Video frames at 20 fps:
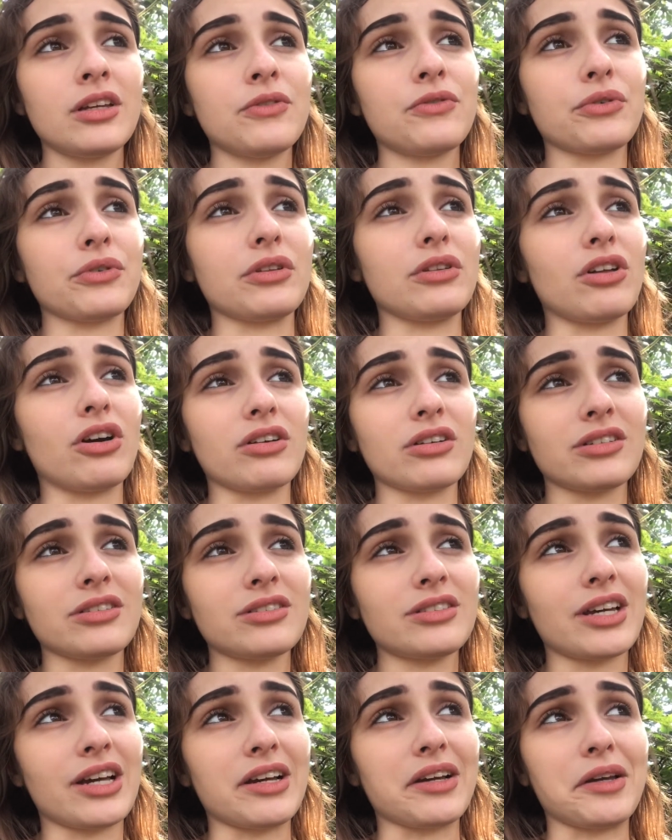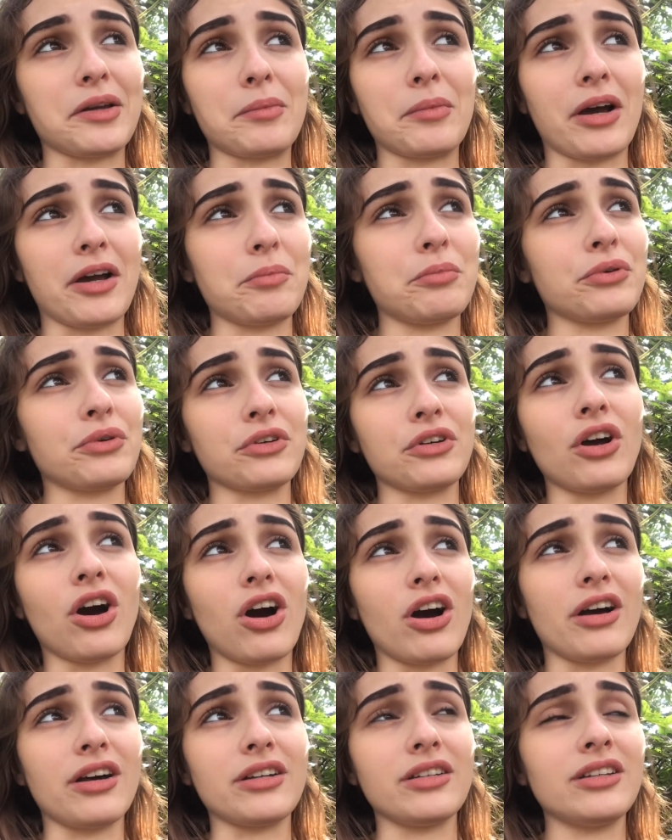For the longest time, I put
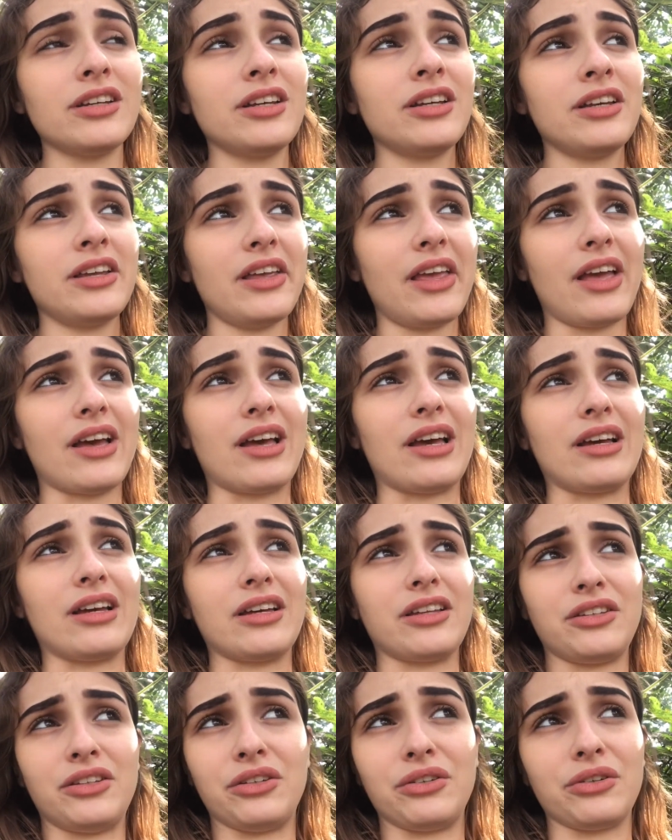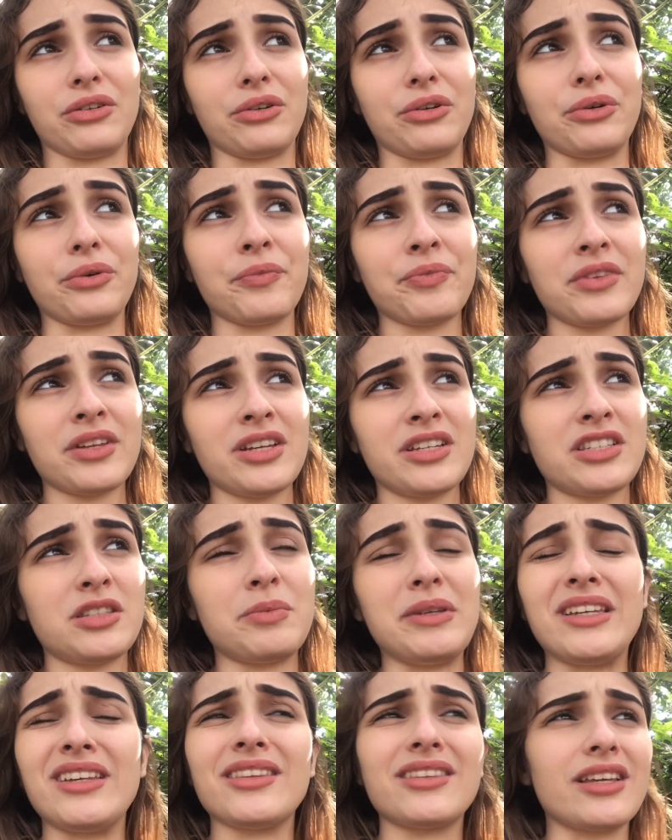God and, you know,
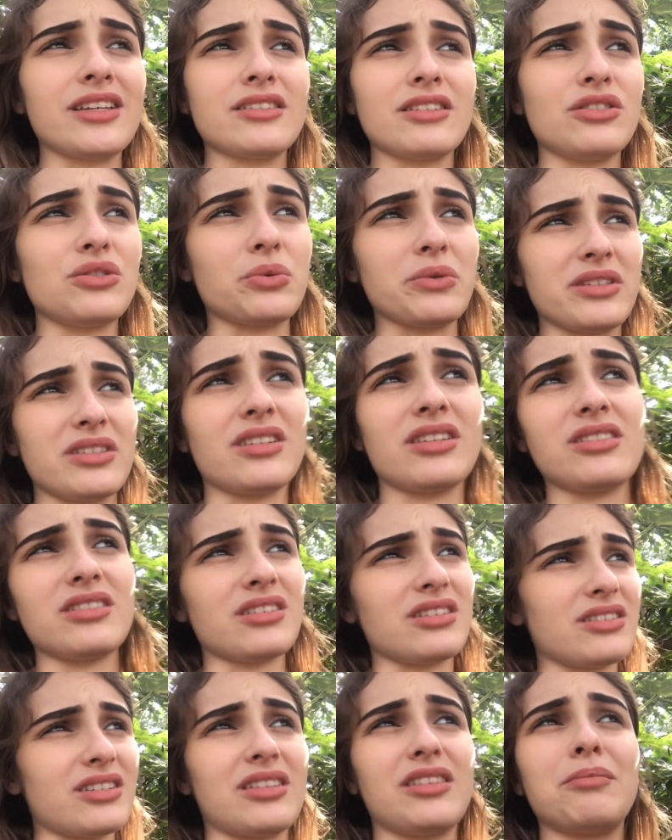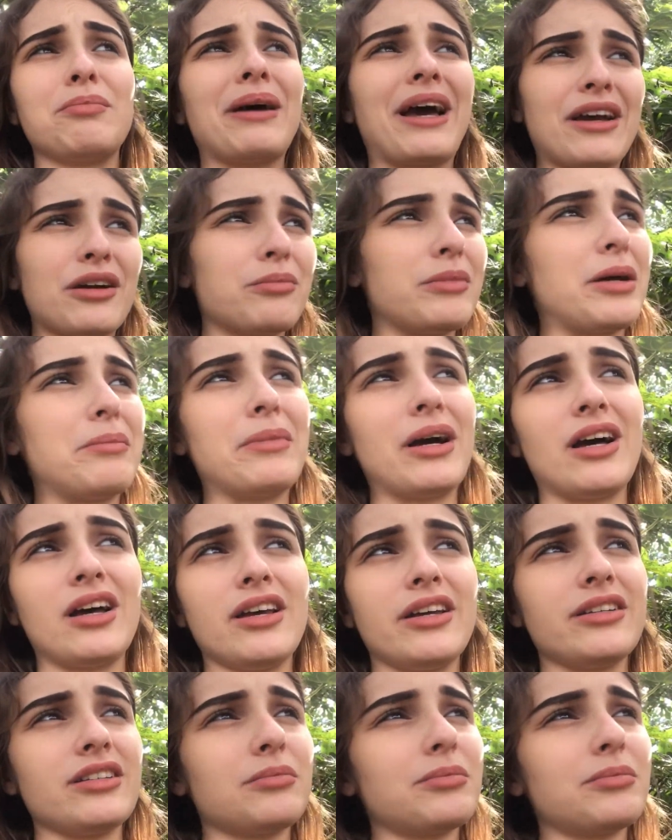speaking things into existence at the back of my mind.